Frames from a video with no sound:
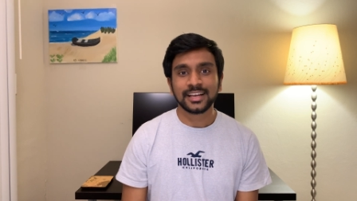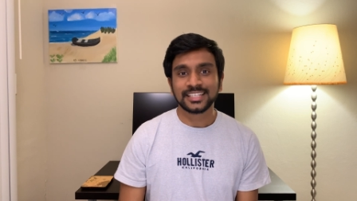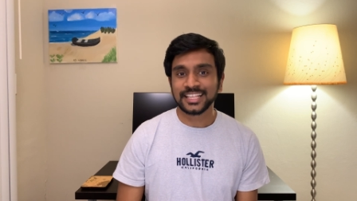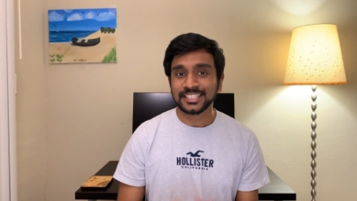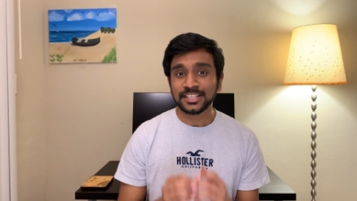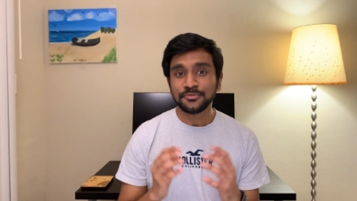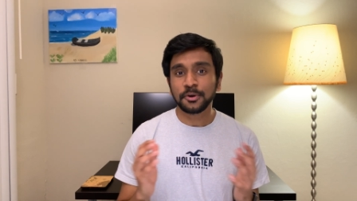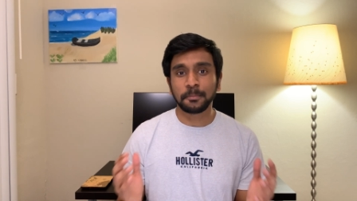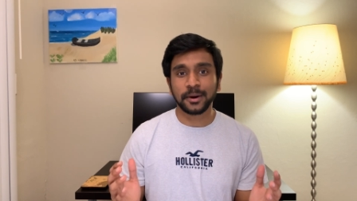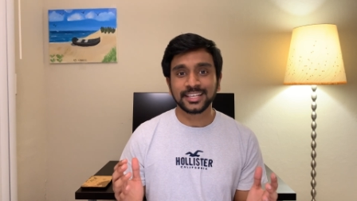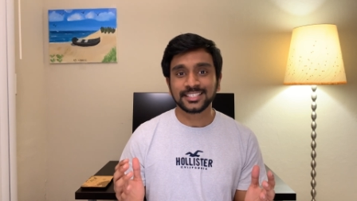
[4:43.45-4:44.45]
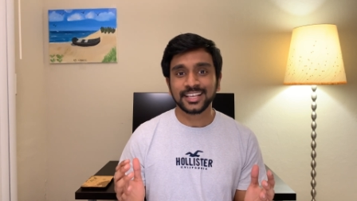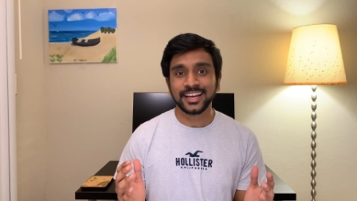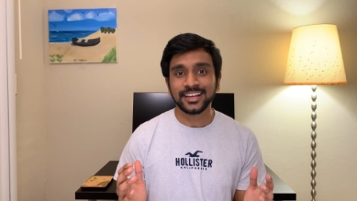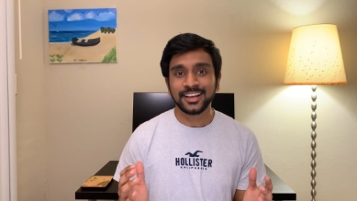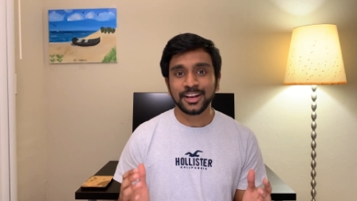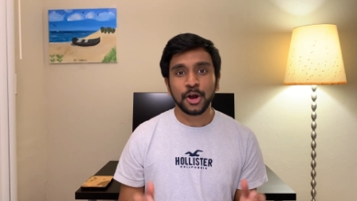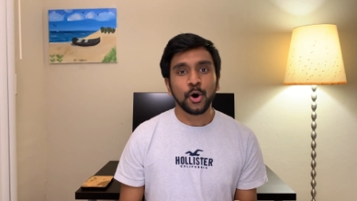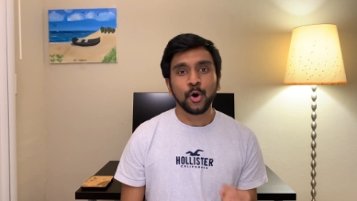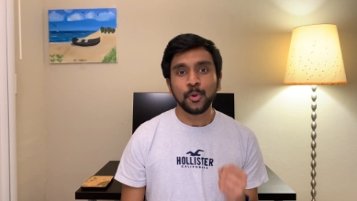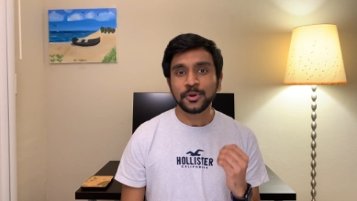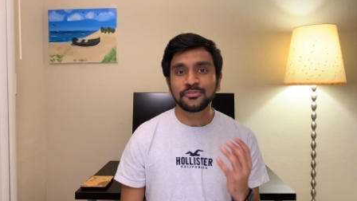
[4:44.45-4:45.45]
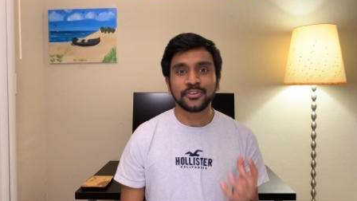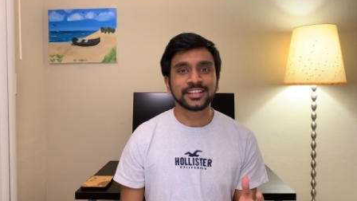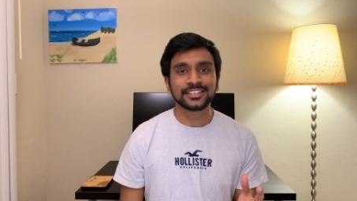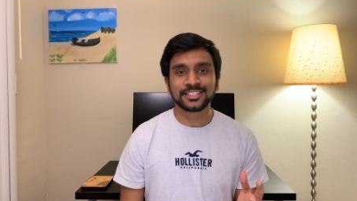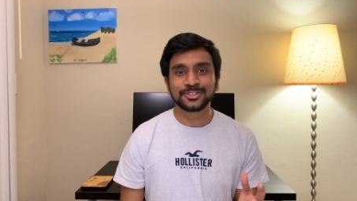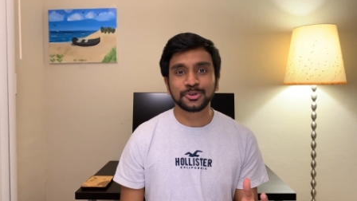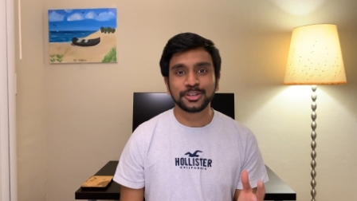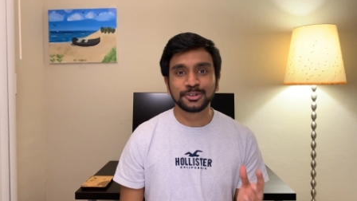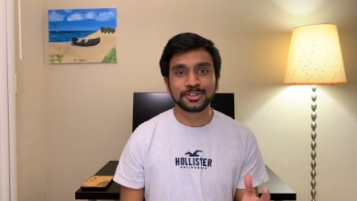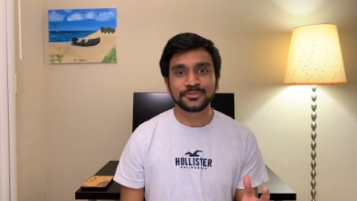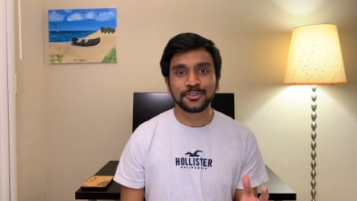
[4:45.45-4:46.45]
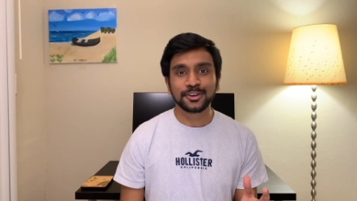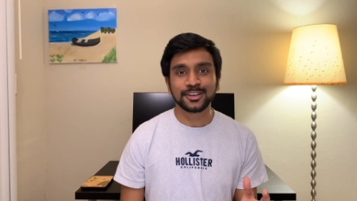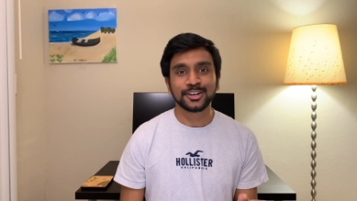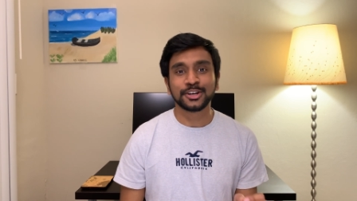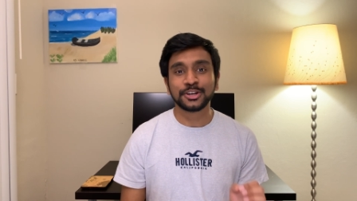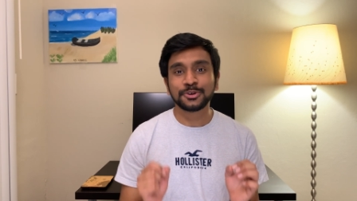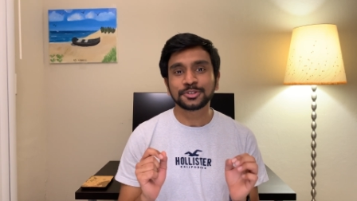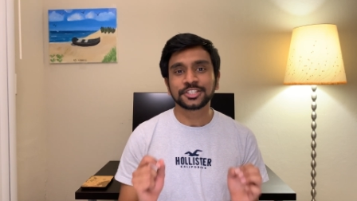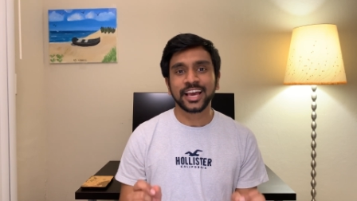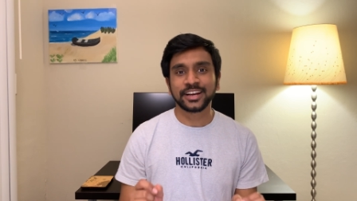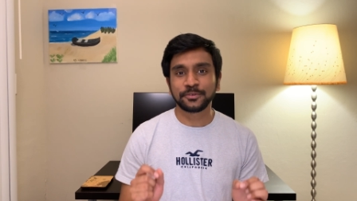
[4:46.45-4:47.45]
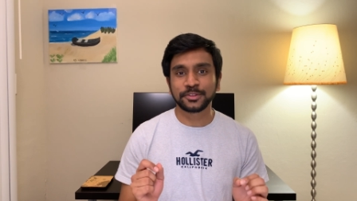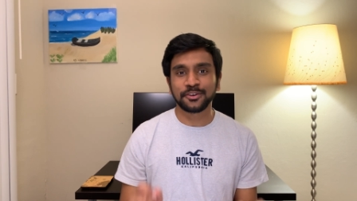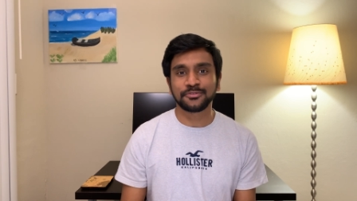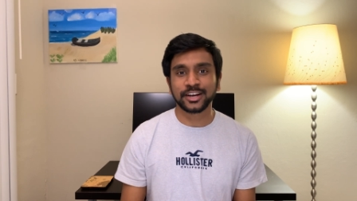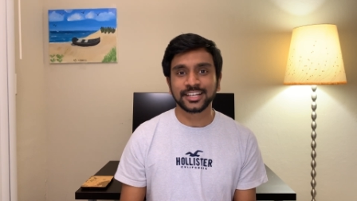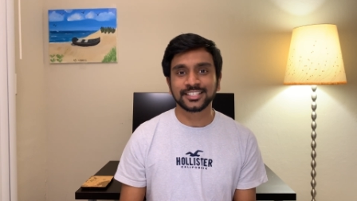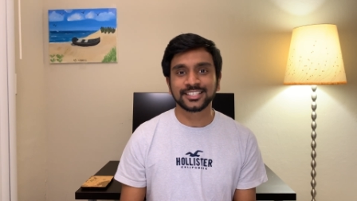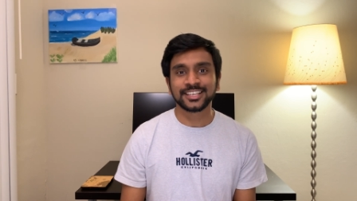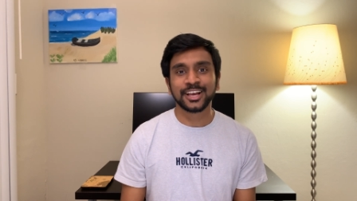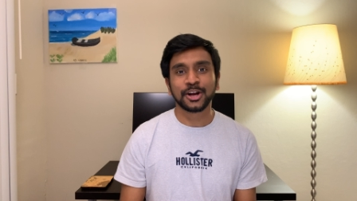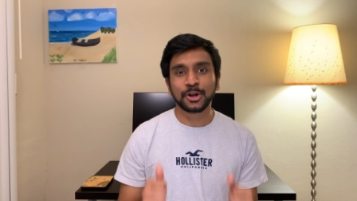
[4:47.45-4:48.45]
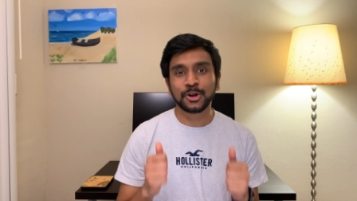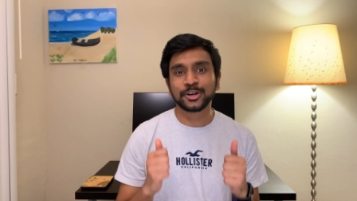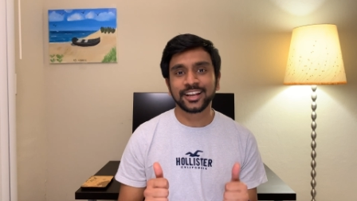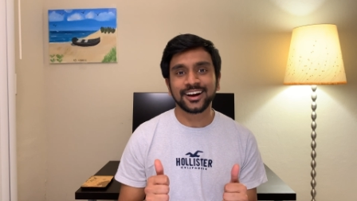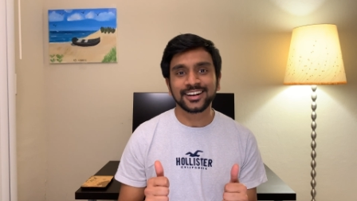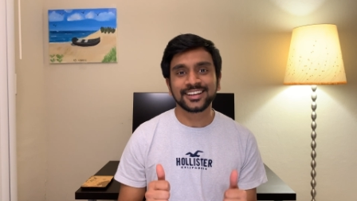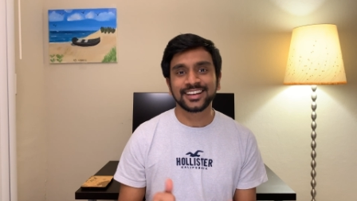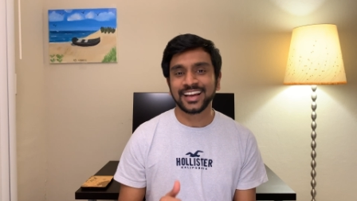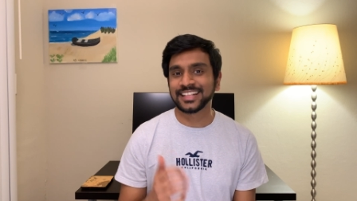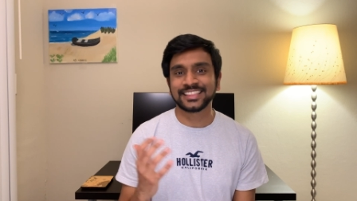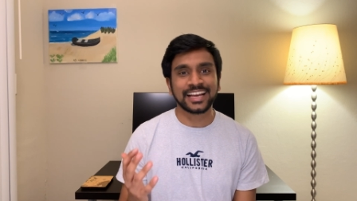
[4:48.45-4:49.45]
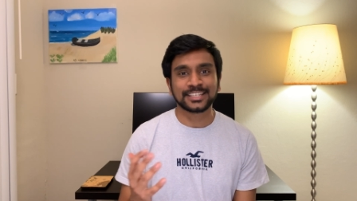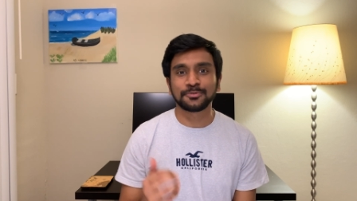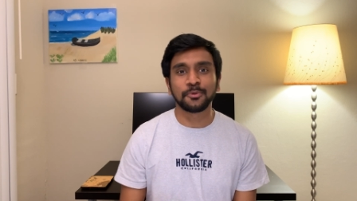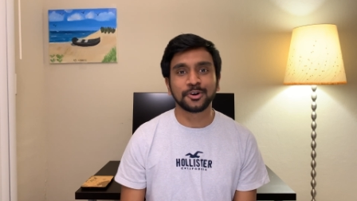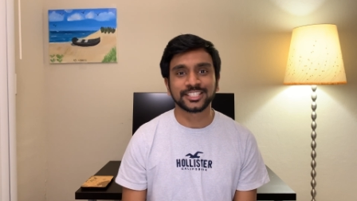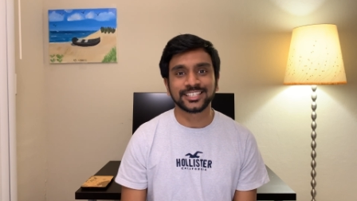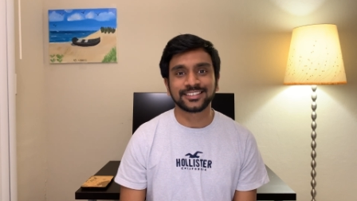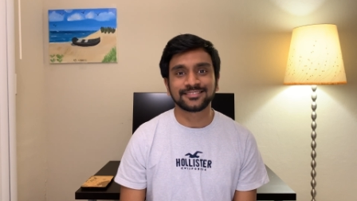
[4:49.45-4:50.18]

That's it from my side. Hope you find this tool useful. Do share it with your friends. Good luck and thanks for watching.